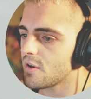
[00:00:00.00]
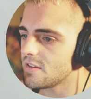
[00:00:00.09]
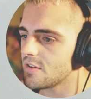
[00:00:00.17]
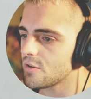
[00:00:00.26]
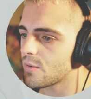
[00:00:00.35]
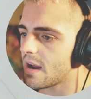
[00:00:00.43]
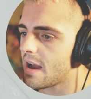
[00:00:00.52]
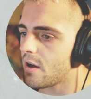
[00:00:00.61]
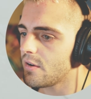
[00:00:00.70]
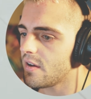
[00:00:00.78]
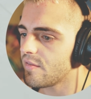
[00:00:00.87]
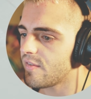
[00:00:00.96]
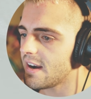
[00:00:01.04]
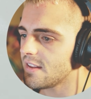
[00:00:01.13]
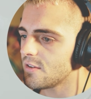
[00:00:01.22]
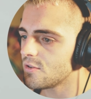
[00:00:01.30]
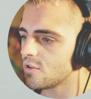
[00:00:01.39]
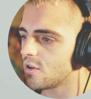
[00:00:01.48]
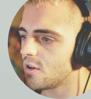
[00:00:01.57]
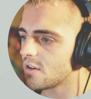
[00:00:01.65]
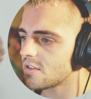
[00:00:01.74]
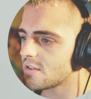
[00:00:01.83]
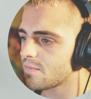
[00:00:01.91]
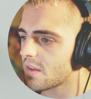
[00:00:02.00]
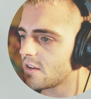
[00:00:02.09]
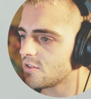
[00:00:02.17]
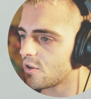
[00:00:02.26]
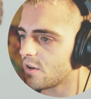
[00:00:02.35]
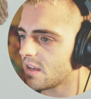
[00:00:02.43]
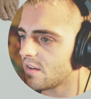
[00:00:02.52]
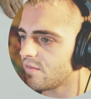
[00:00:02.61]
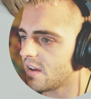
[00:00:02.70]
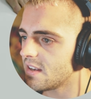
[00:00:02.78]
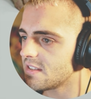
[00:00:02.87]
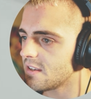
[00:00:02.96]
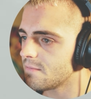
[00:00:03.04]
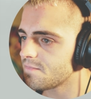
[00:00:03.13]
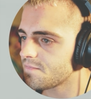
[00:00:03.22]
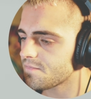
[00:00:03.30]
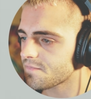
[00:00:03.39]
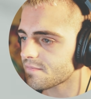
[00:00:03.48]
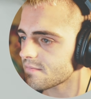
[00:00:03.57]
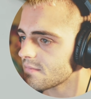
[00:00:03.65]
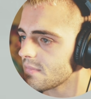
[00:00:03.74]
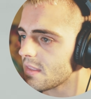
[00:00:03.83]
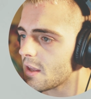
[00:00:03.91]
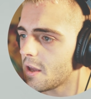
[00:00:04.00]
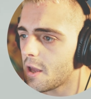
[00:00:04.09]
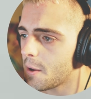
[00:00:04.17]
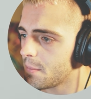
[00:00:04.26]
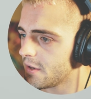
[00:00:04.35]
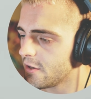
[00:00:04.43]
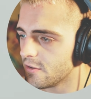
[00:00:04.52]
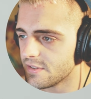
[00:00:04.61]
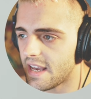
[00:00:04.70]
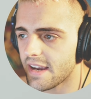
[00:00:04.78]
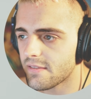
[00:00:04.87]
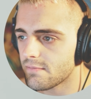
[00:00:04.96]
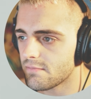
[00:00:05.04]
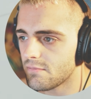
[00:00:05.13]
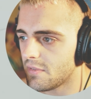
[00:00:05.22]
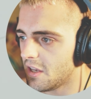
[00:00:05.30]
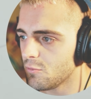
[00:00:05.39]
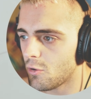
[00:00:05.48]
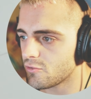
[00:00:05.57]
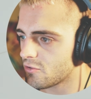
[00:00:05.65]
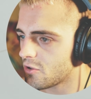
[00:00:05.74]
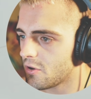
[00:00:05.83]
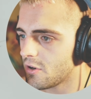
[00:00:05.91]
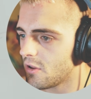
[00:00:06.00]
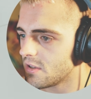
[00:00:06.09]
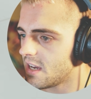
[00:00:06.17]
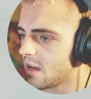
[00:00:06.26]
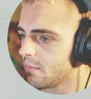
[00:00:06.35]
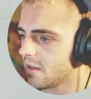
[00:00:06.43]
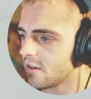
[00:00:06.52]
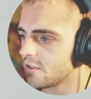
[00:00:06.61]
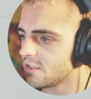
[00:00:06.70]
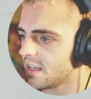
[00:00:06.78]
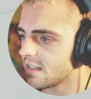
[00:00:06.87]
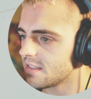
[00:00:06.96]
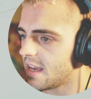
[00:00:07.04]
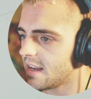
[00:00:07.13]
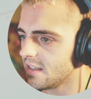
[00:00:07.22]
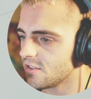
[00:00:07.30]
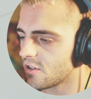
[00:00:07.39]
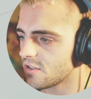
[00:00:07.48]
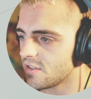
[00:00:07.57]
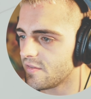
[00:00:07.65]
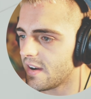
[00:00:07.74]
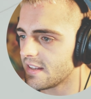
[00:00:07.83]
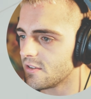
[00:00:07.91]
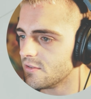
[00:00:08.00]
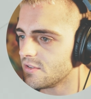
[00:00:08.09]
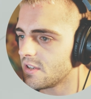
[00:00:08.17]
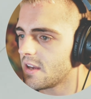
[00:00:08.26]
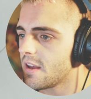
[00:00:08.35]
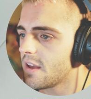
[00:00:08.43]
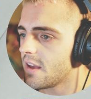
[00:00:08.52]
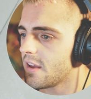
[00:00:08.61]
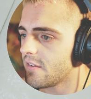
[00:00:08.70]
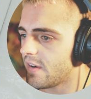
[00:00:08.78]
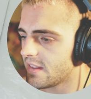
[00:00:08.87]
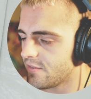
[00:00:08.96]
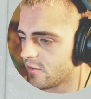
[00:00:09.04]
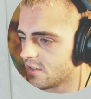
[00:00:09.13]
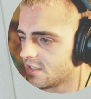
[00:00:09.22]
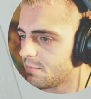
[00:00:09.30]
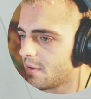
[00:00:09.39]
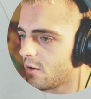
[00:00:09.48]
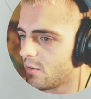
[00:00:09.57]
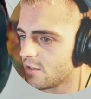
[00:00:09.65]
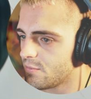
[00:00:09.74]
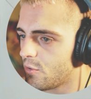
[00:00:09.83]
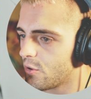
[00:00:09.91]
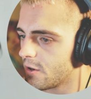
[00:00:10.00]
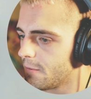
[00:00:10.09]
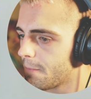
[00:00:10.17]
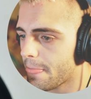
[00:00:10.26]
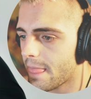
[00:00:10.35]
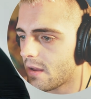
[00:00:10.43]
already to the ground, fighting those hooks, turning and facing. But Zack, he rolls with Kody all the time. He understands that, and he starts to fight for the seatbelt once more. And